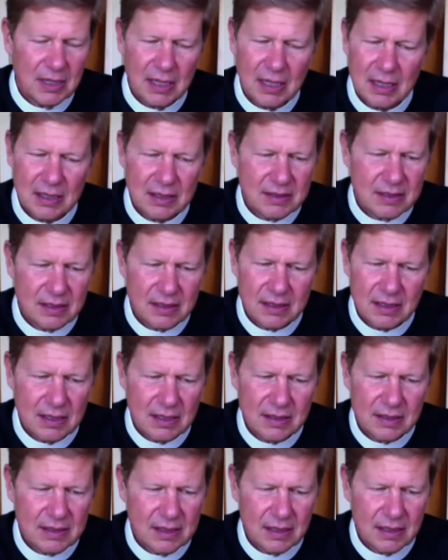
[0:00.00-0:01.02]
And it's
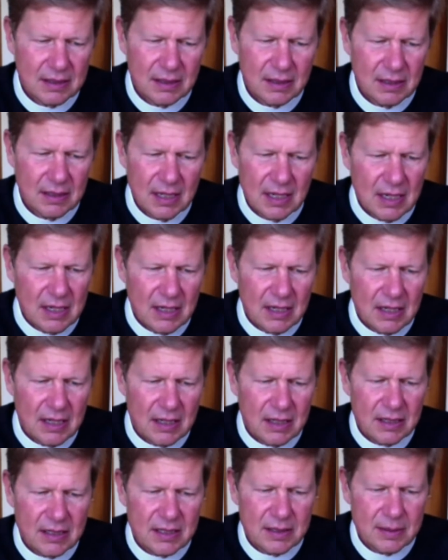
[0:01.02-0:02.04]
a
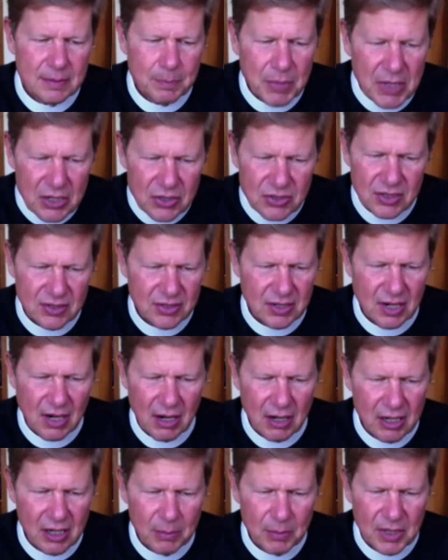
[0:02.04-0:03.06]
specious
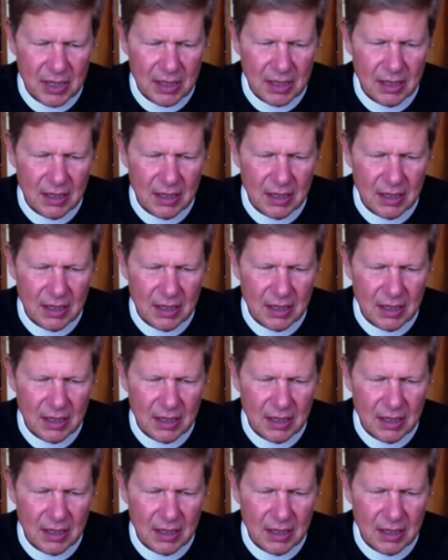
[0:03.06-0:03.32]
argument.